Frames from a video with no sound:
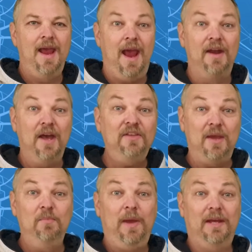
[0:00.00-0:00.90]
Another
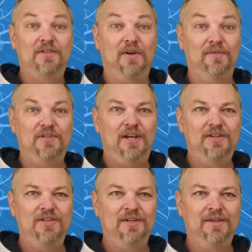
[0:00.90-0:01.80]
impact of
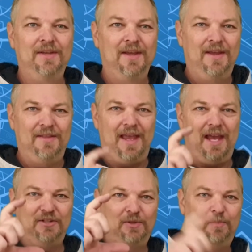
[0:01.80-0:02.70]
changing the
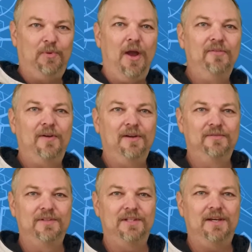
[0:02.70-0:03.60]
actual profile
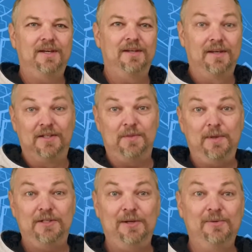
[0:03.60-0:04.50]
of the tire,
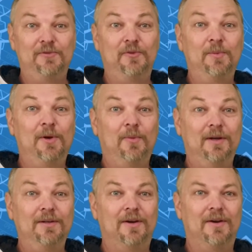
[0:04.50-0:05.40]
especially on a Formula
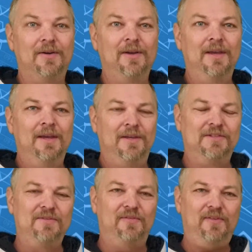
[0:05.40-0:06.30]
One car,
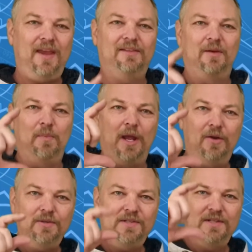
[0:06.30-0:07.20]
is the fact that
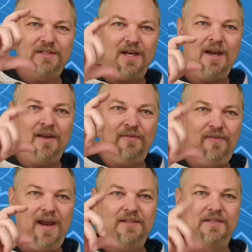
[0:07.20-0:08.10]
because the tire
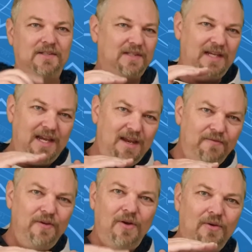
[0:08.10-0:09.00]
flexes,
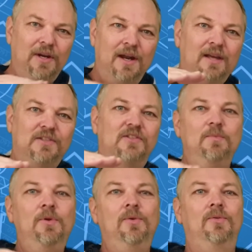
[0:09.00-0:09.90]
even on a nice
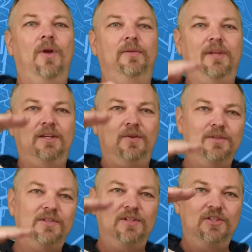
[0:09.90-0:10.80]
smooth road, that
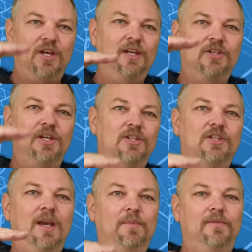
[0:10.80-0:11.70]
constant changing in
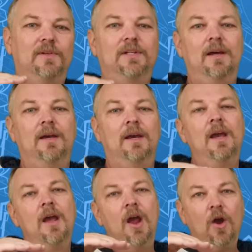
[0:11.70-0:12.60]
shape of the tire
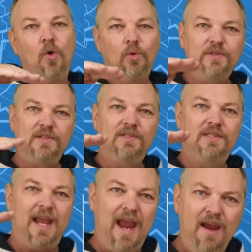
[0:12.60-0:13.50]
causes
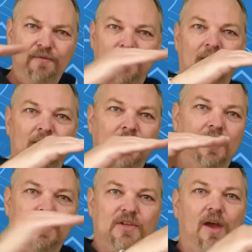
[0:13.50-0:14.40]
the airflow that
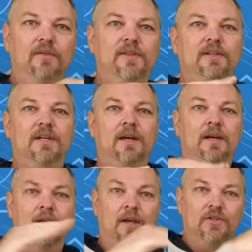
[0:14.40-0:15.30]
goes over the
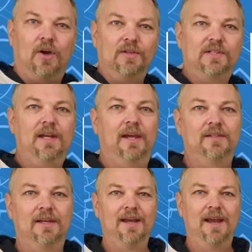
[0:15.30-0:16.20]
tire to
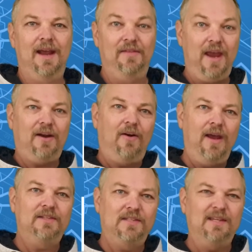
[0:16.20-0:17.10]
oscillate. And that
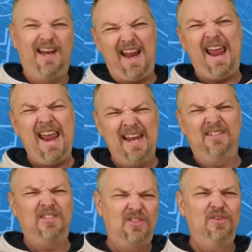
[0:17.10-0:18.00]
creates and
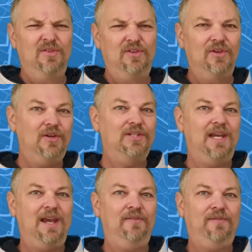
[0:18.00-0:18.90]
adds to the dirty
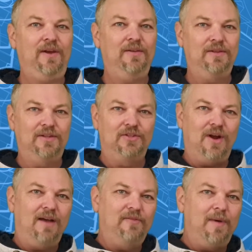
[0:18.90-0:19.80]
airflow that the
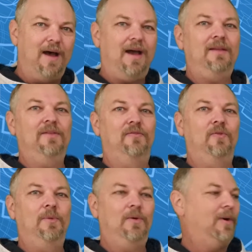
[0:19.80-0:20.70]
driver behind the
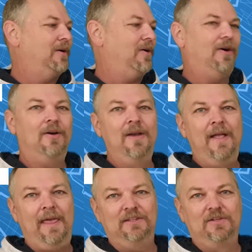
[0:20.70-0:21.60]
Formula One car
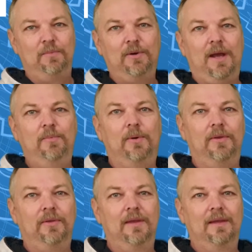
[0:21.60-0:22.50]
has to put up
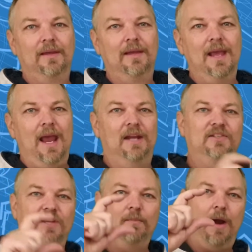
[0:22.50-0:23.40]
with. And
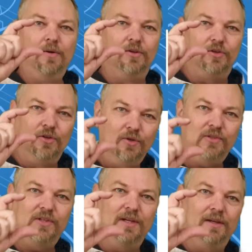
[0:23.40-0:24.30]
so by
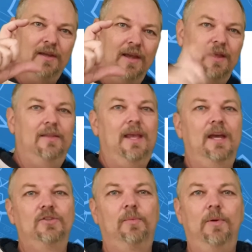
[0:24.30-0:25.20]
reducing the
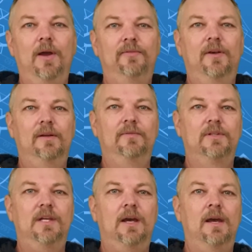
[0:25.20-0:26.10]
actual profile of the
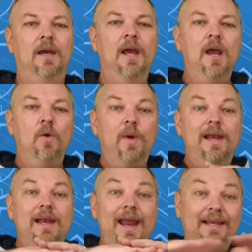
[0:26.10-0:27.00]
tire, we
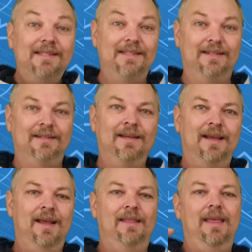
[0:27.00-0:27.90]
lessen
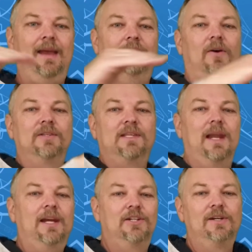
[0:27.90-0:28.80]
that
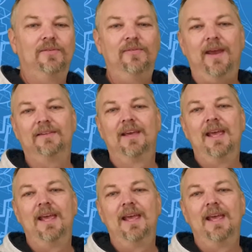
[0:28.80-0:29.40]
oscillation effect.